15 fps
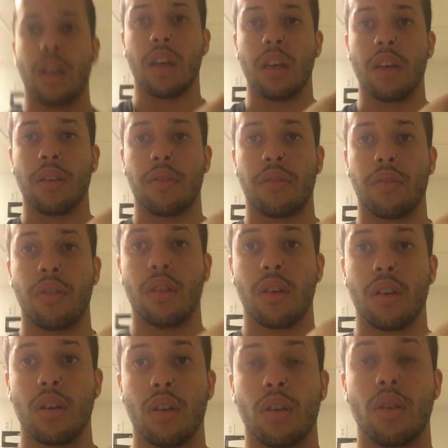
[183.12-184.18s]
if
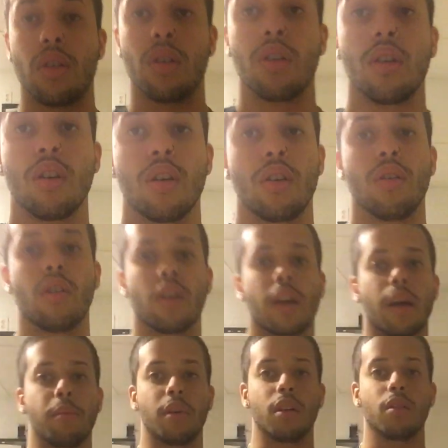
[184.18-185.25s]
you look
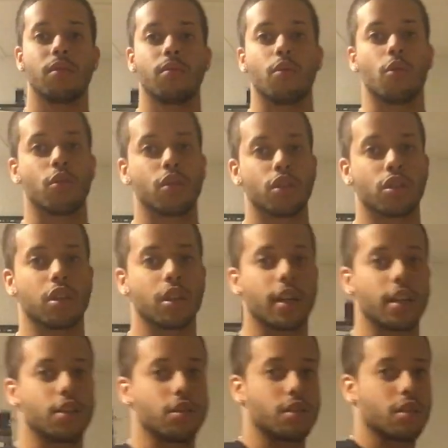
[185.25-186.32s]
at me or just look
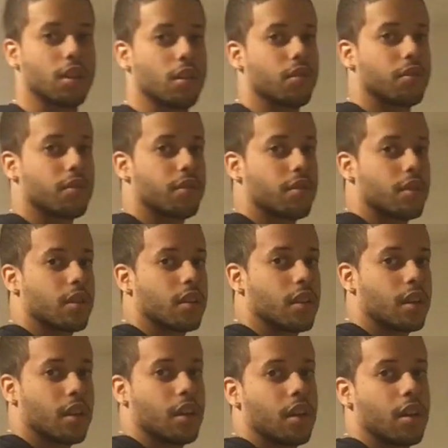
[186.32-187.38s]
at yourself,
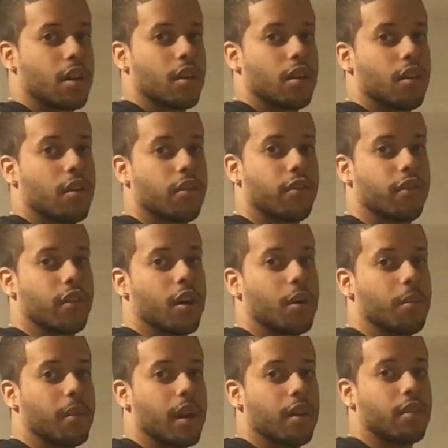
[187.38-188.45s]

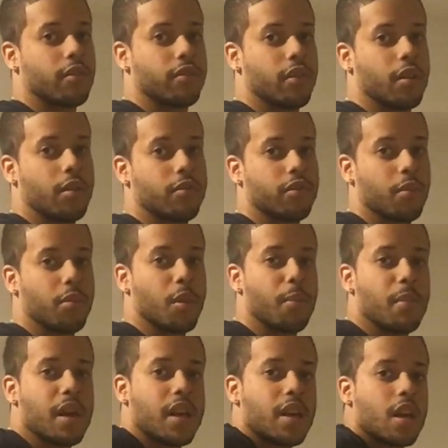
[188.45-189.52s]
from the
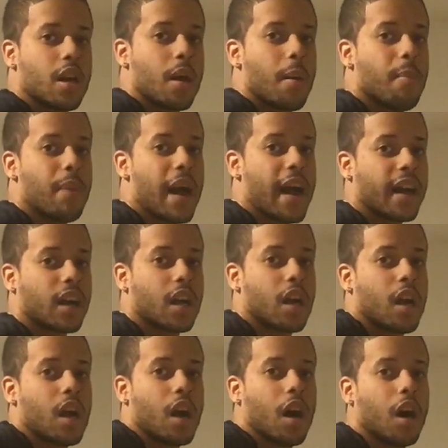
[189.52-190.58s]
mid back
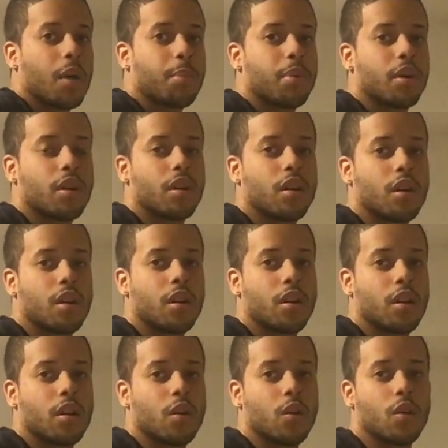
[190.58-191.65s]
up,
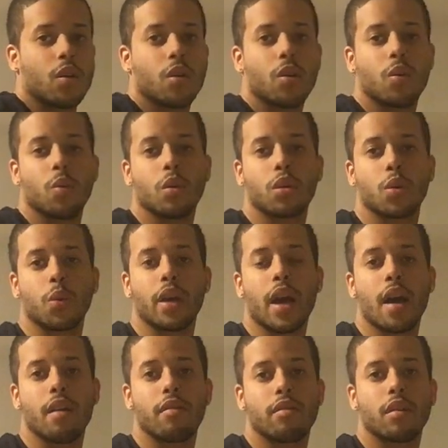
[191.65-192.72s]
what do we
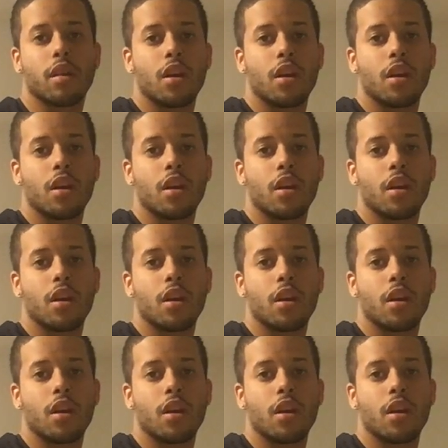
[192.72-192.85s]
have?